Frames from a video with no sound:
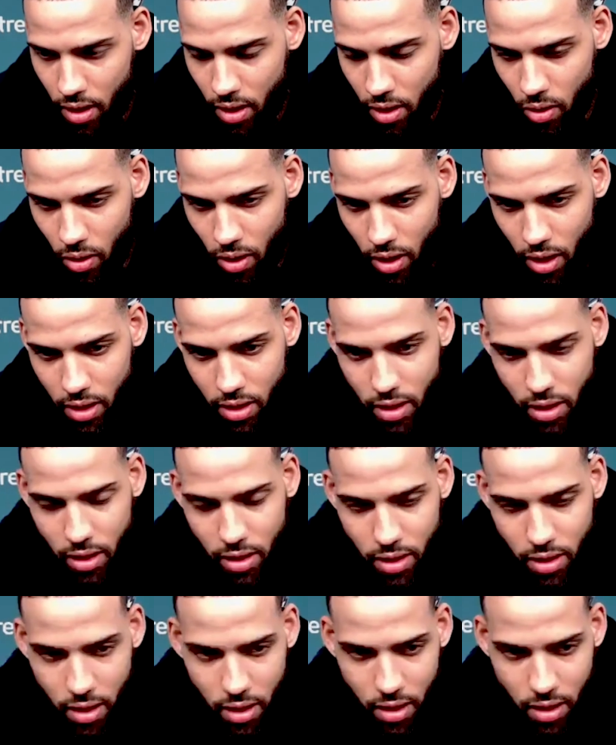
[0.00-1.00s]
Well, I think
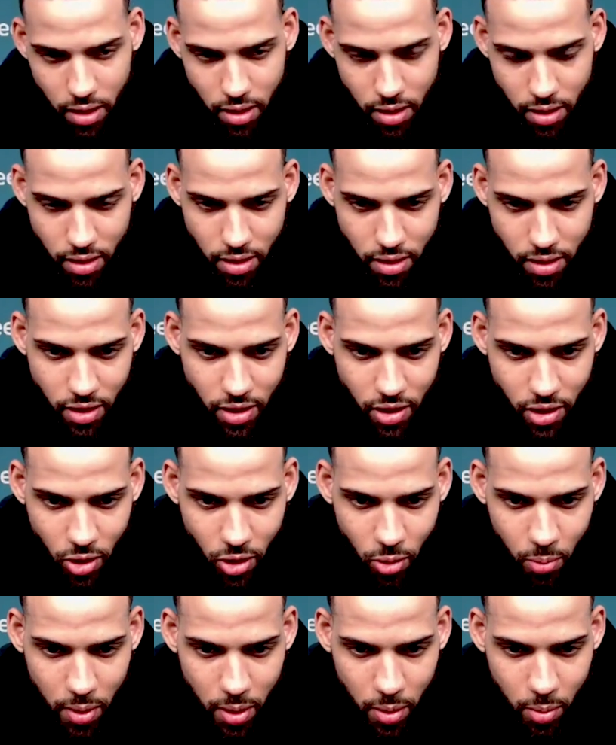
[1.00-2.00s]
that, you know,
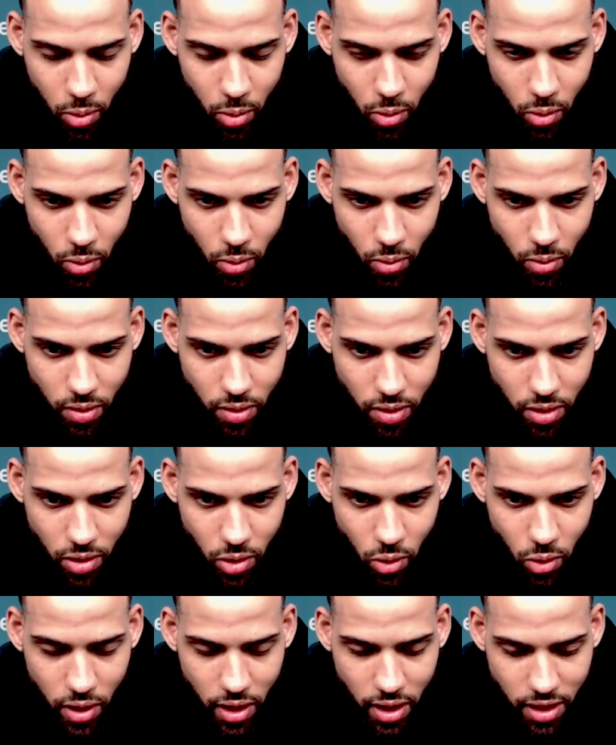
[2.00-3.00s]
people
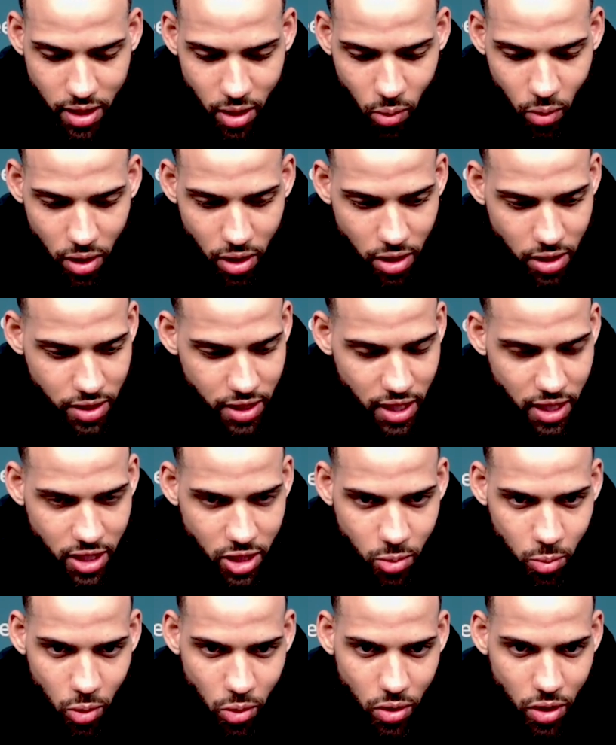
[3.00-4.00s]
who think that we're
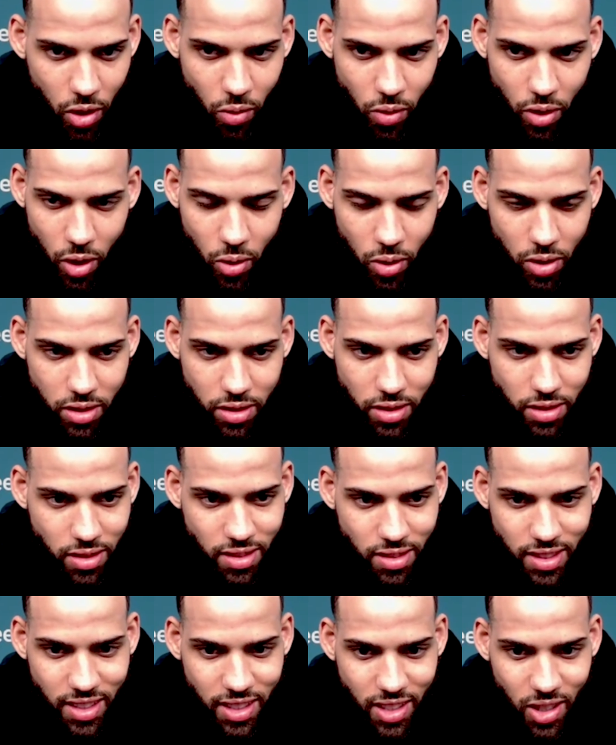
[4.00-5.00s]
interchangeable don't know us
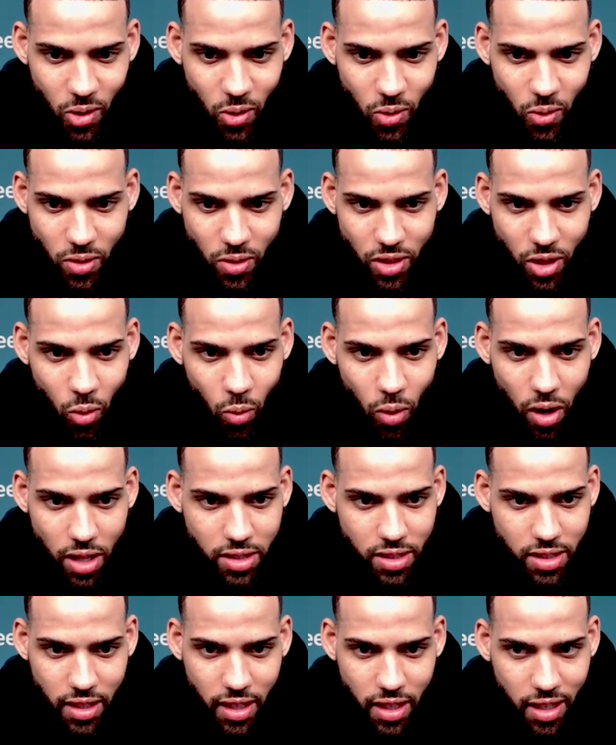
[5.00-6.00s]
and don't watch
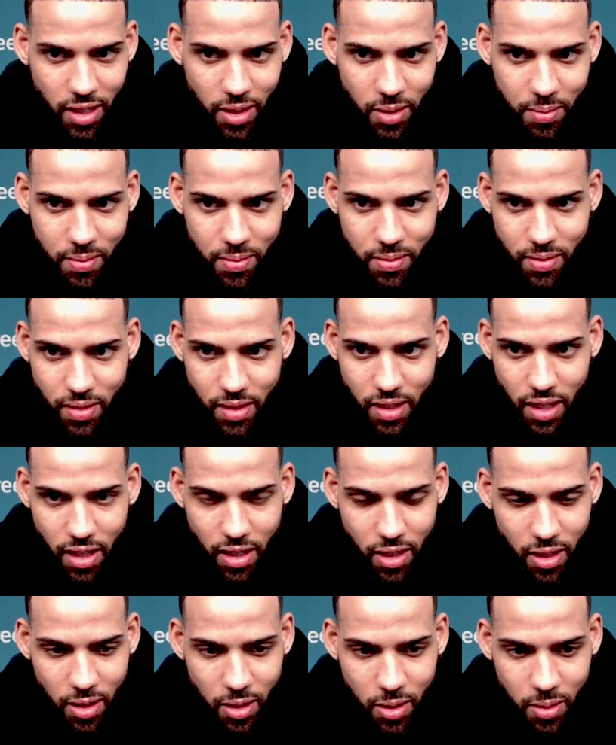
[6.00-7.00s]
the game.
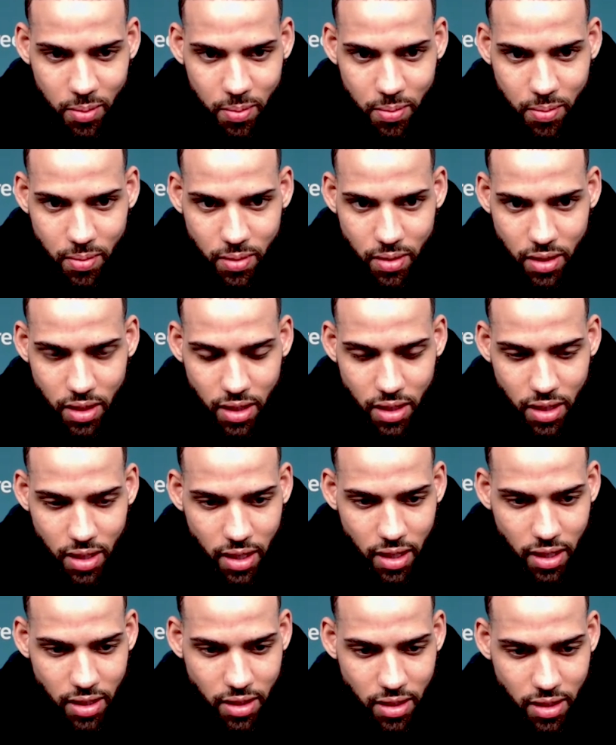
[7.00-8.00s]

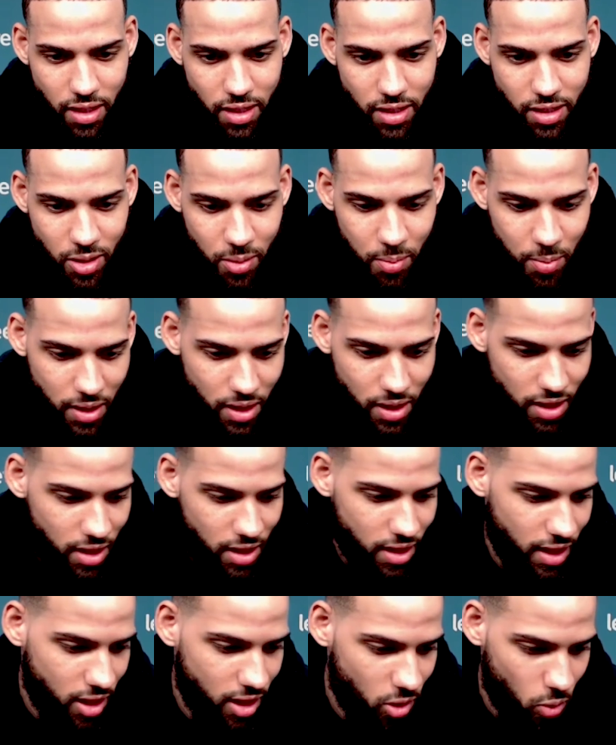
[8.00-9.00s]
And to me,
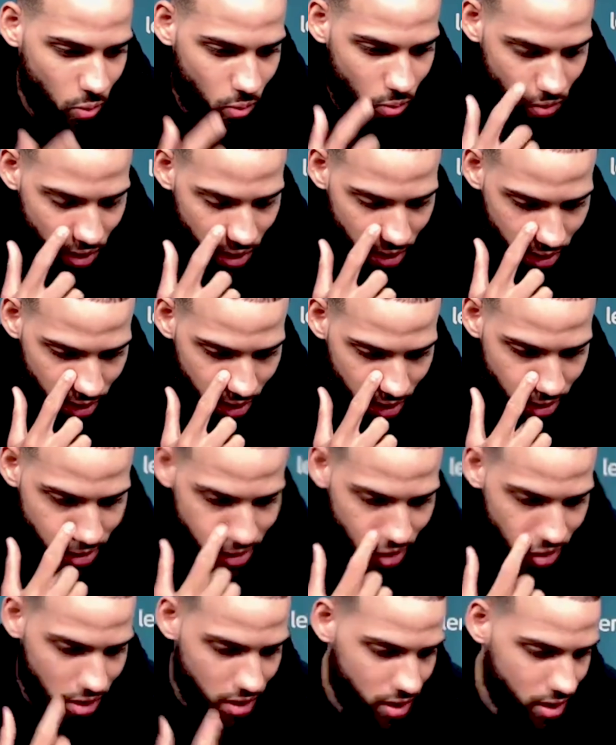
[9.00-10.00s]
that they can't
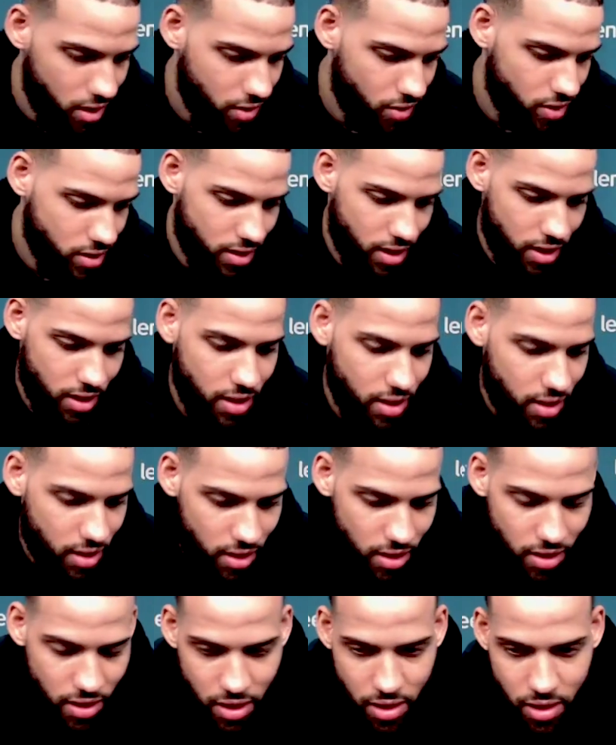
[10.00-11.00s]
tell the difference that
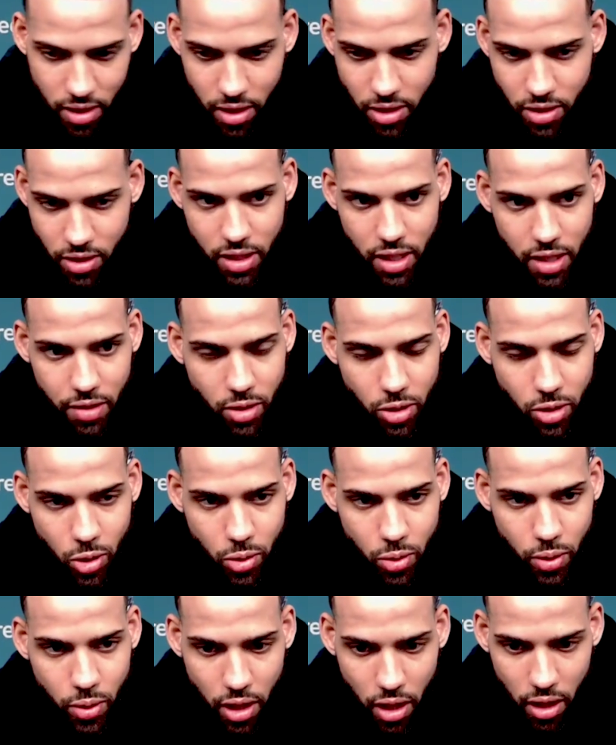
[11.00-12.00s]
there's a difference
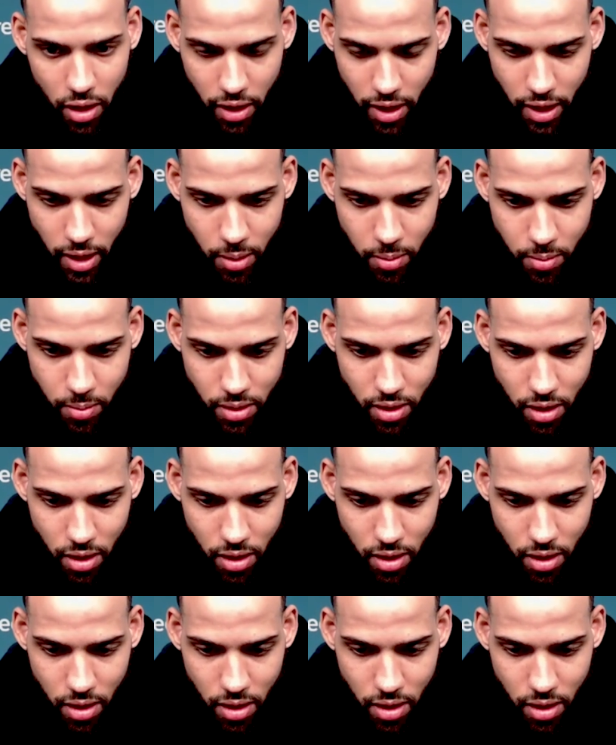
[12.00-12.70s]
between our games.